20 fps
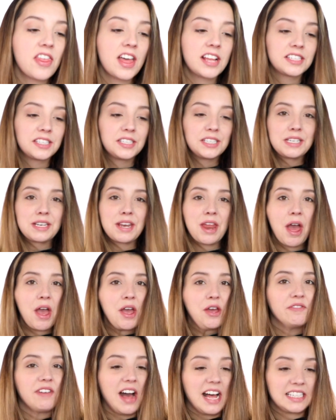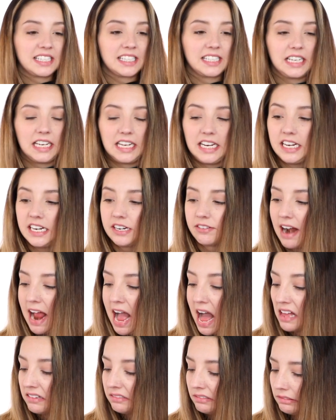there's no Vaseline
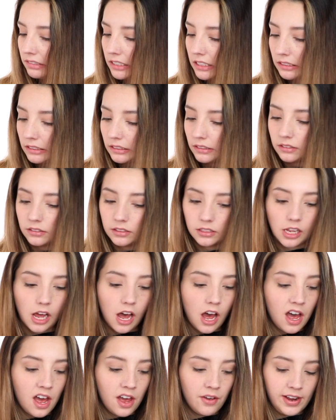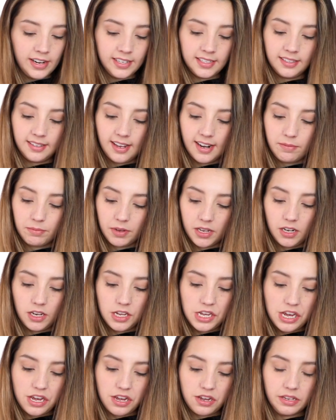around. So instead I'm gonna
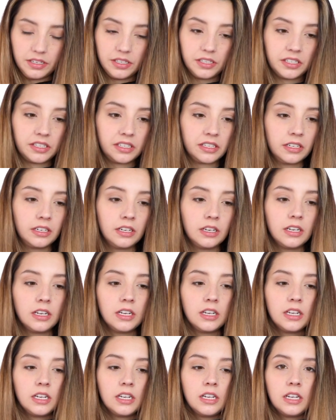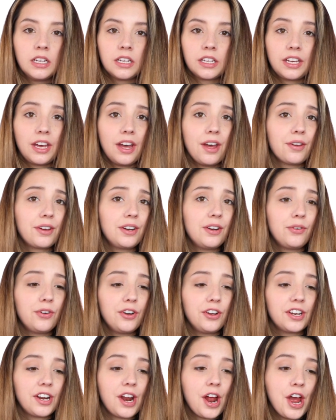use coconut
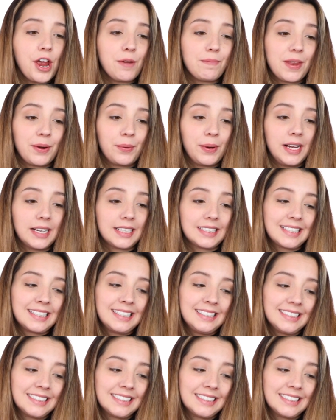oil and I hope that it works.